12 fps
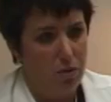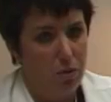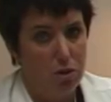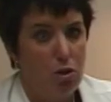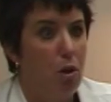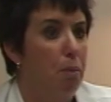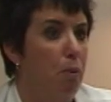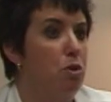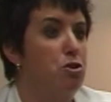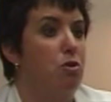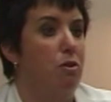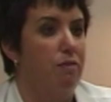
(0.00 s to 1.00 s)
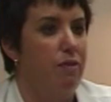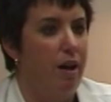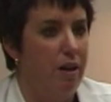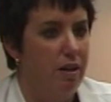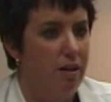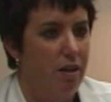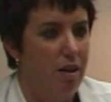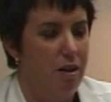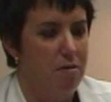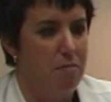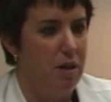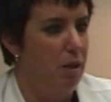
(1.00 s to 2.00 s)
what's called board certified,
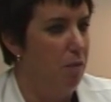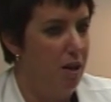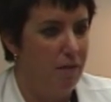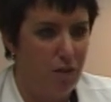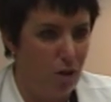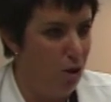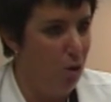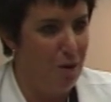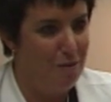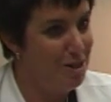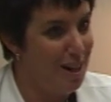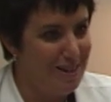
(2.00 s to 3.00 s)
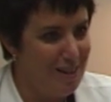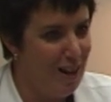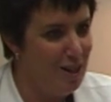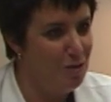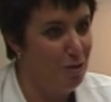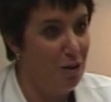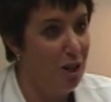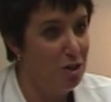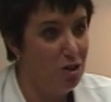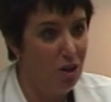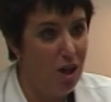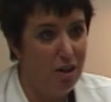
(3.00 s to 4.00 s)
meaning we have to take tests for
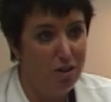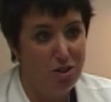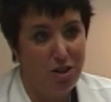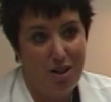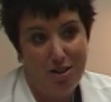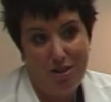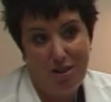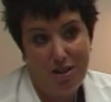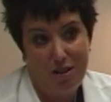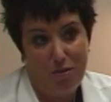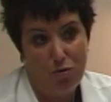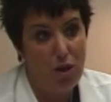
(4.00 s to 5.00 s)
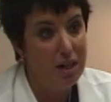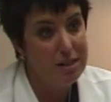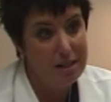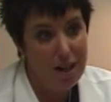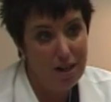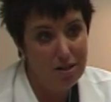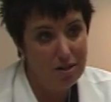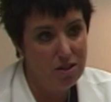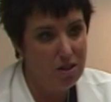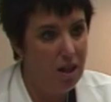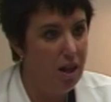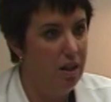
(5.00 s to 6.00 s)
radiation oncology. It's a written
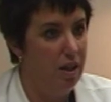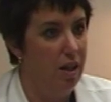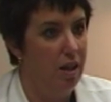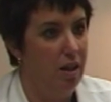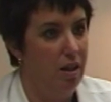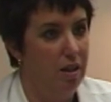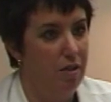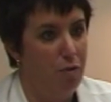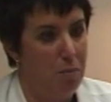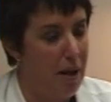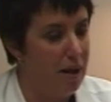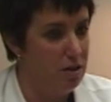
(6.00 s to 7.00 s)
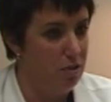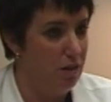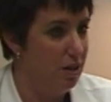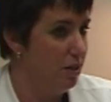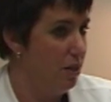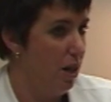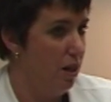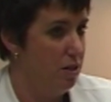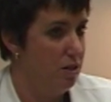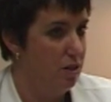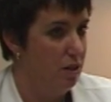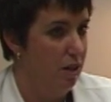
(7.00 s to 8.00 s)
test, and then if we pass the written
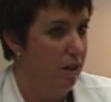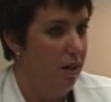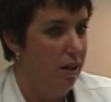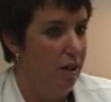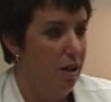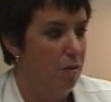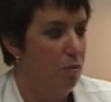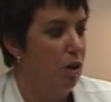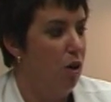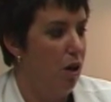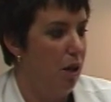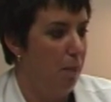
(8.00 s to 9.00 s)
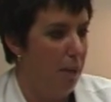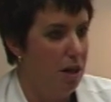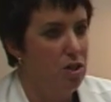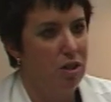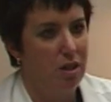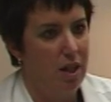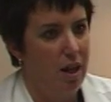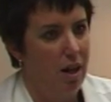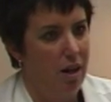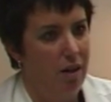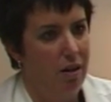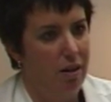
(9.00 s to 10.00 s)
tests regarding patient
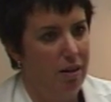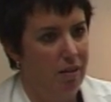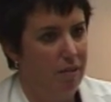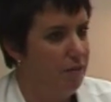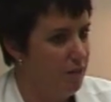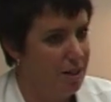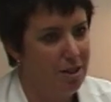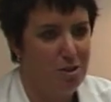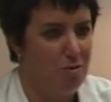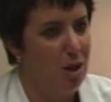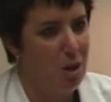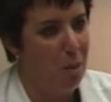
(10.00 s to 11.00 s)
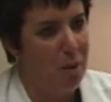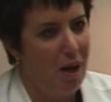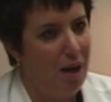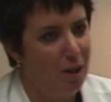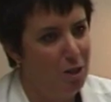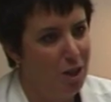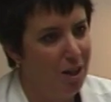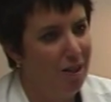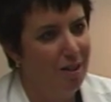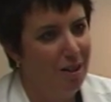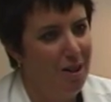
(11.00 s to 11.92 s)
care and physics and radiobiology,